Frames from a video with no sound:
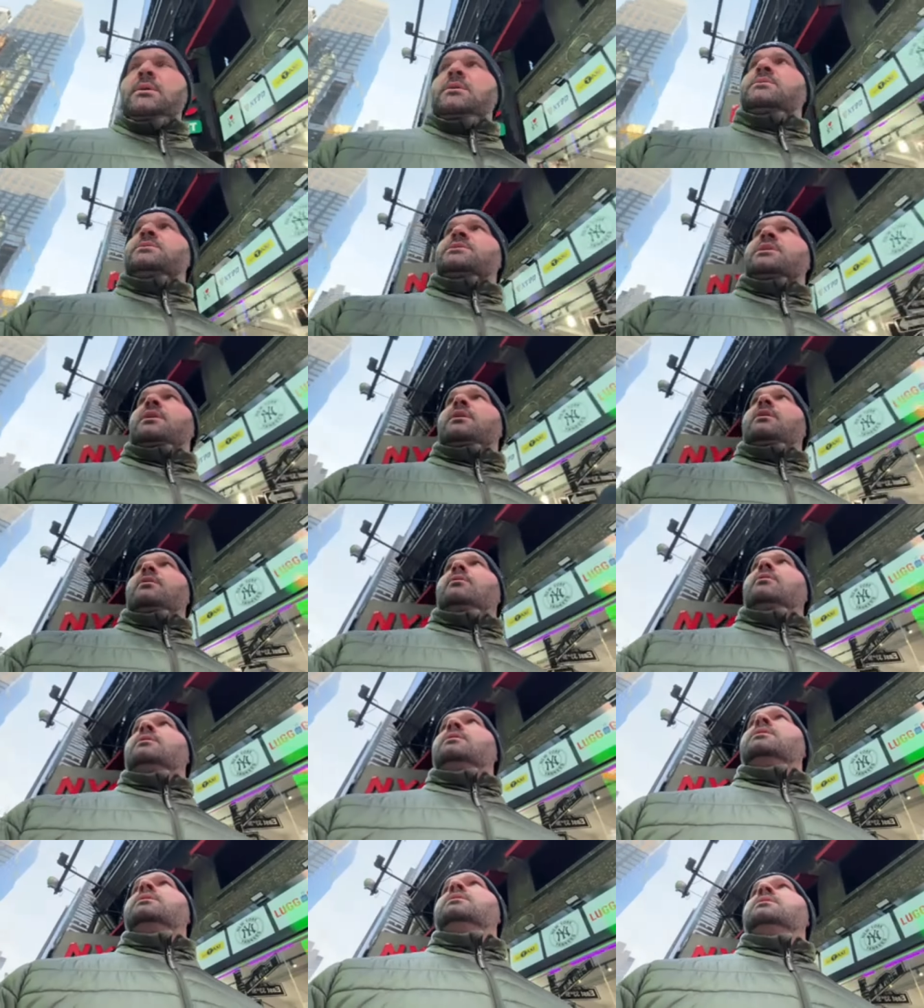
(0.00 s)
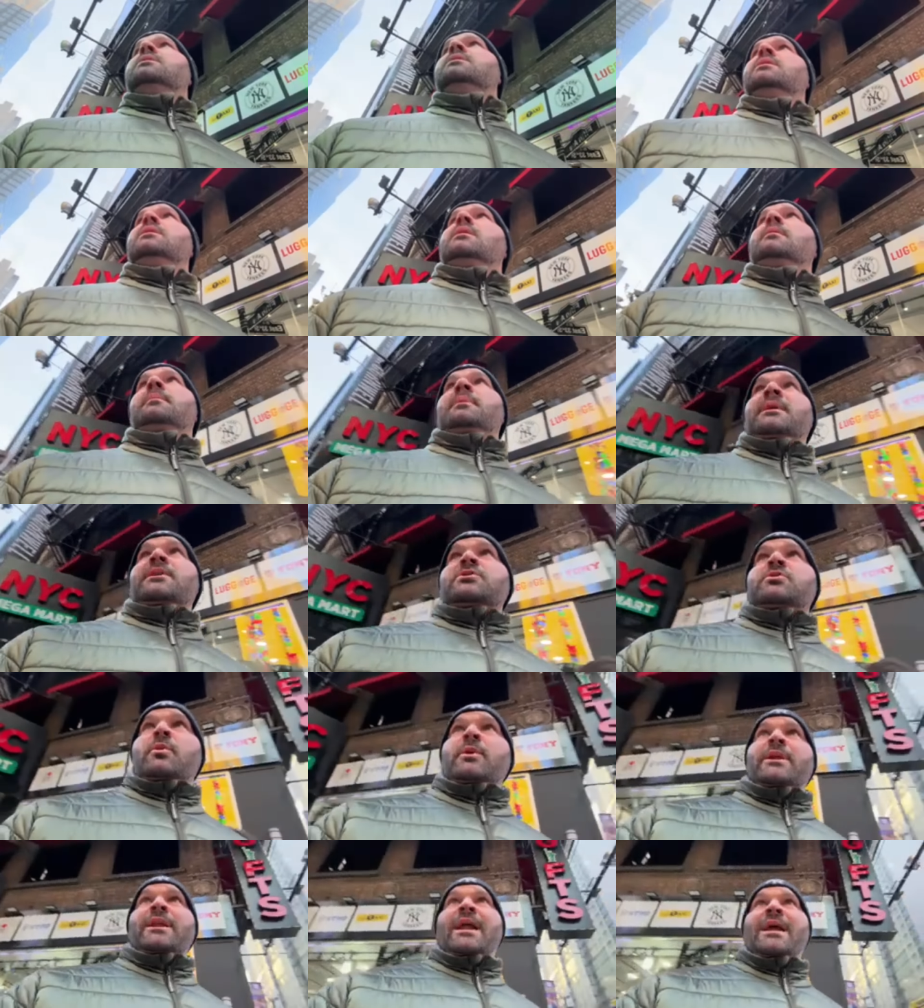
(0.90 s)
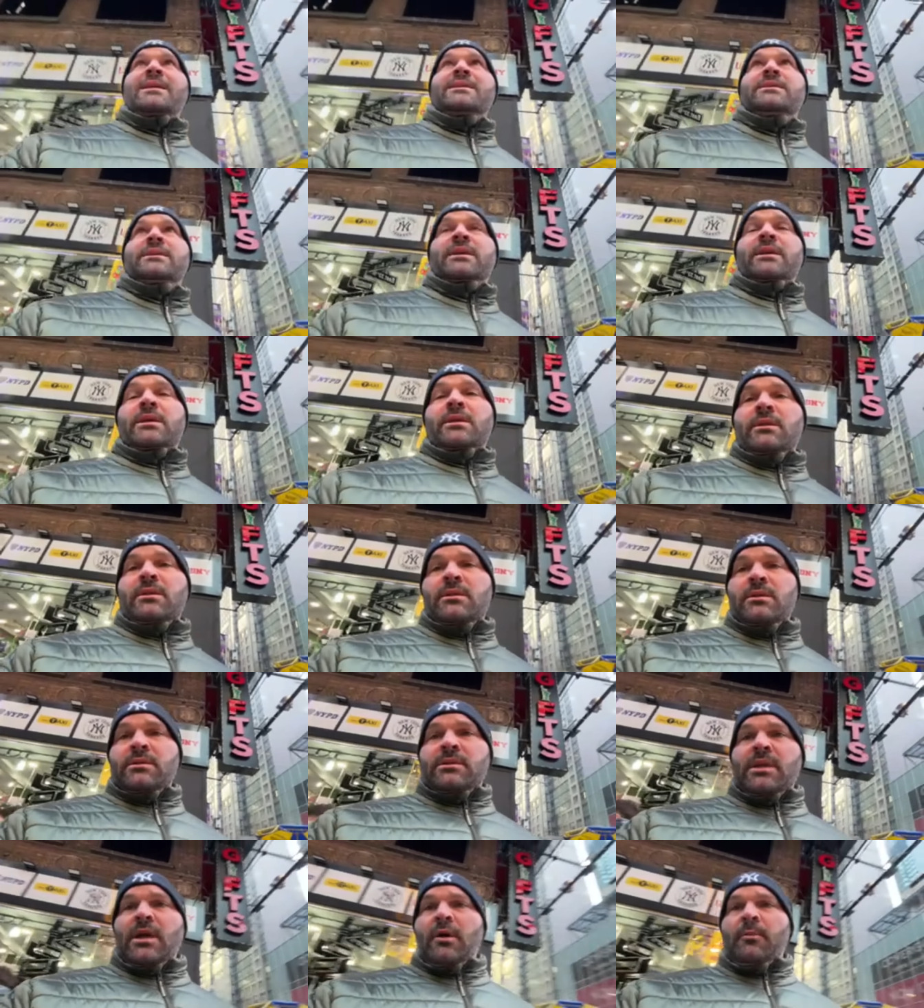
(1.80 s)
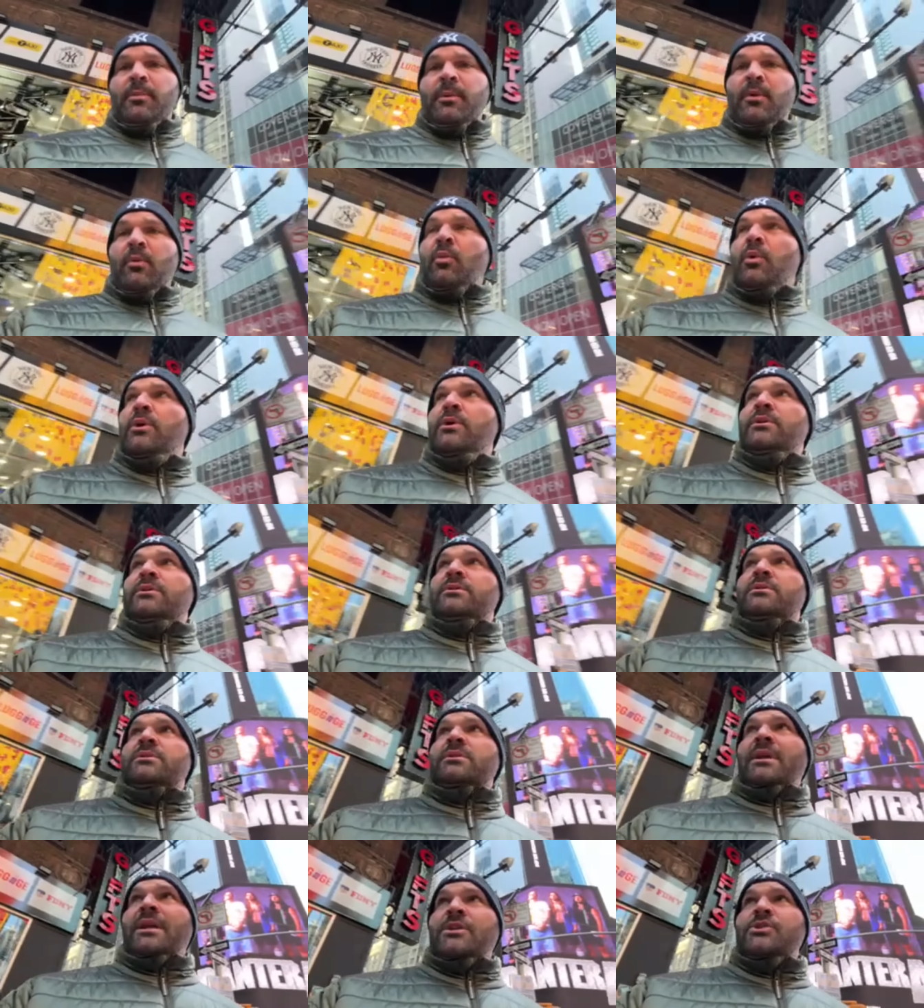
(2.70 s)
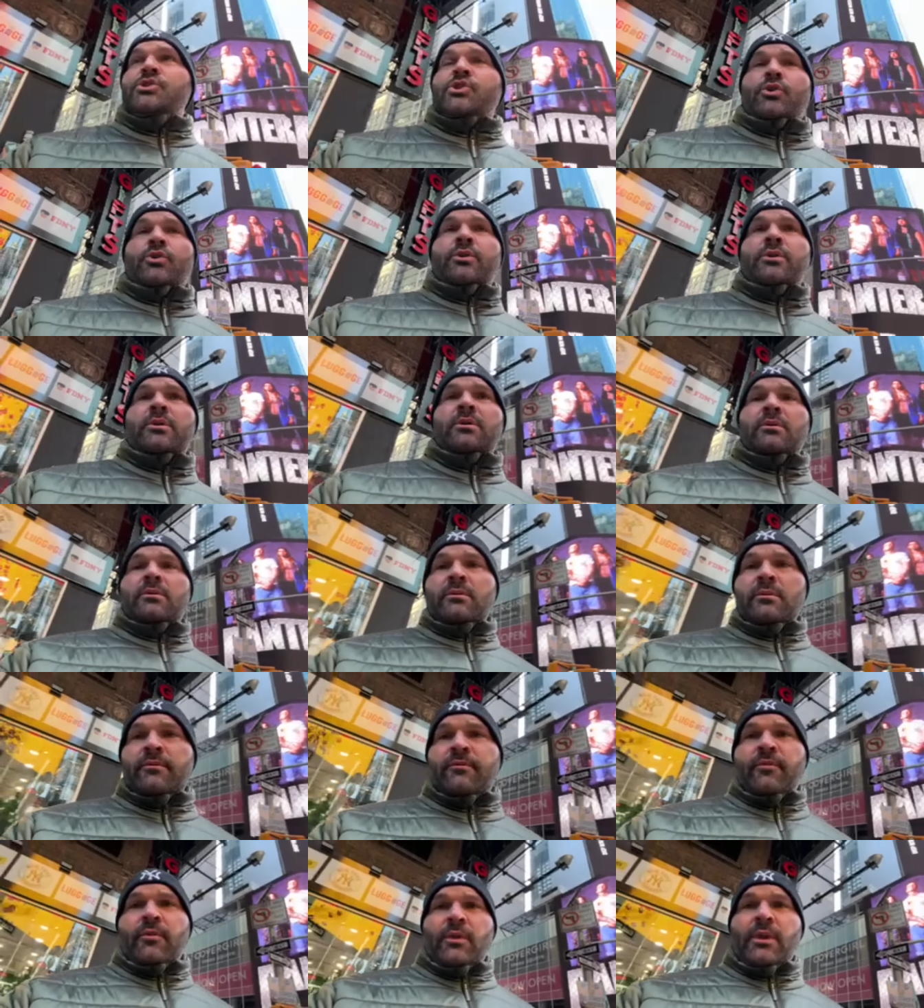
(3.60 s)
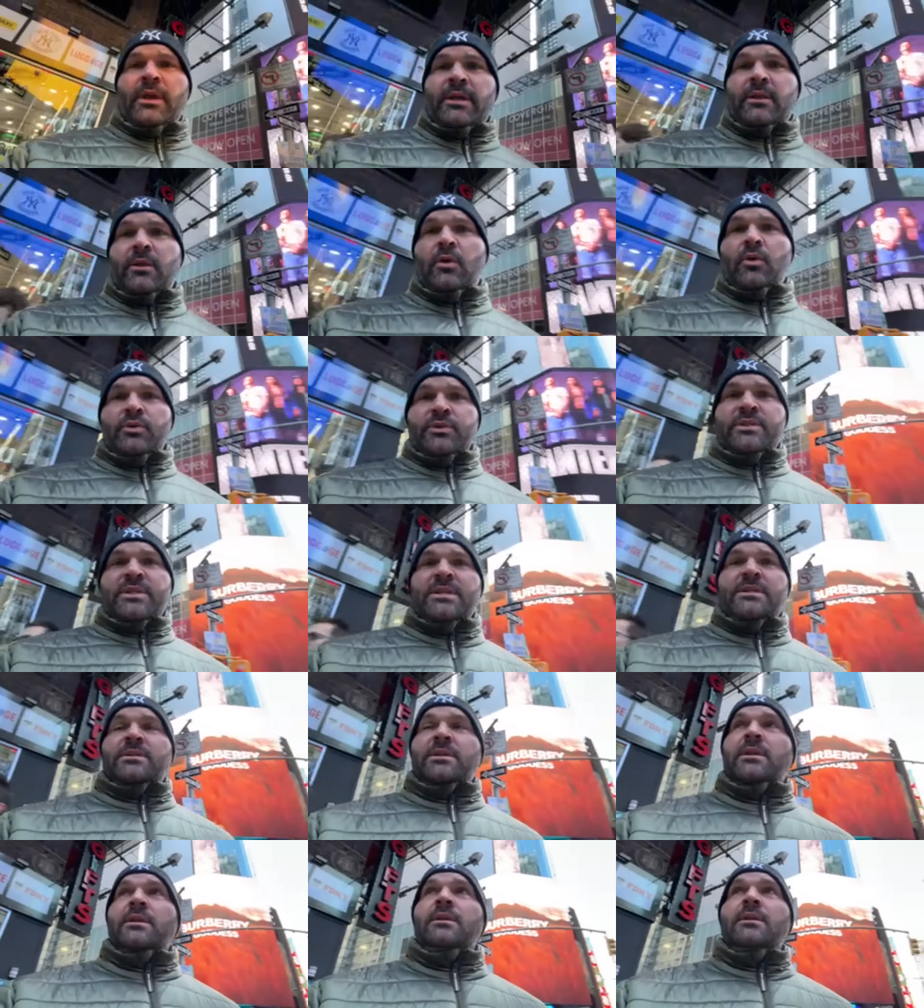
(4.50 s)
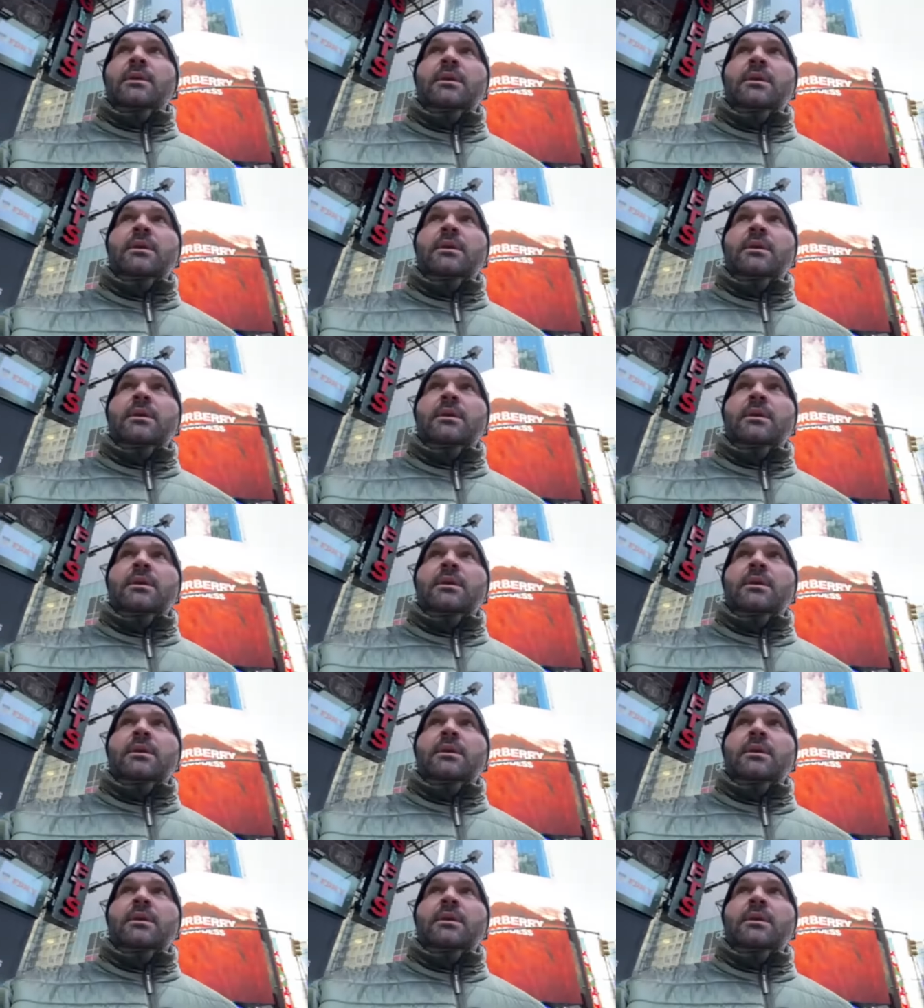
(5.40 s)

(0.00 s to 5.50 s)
So, but in 2019, Delpit was injured for like the whole season,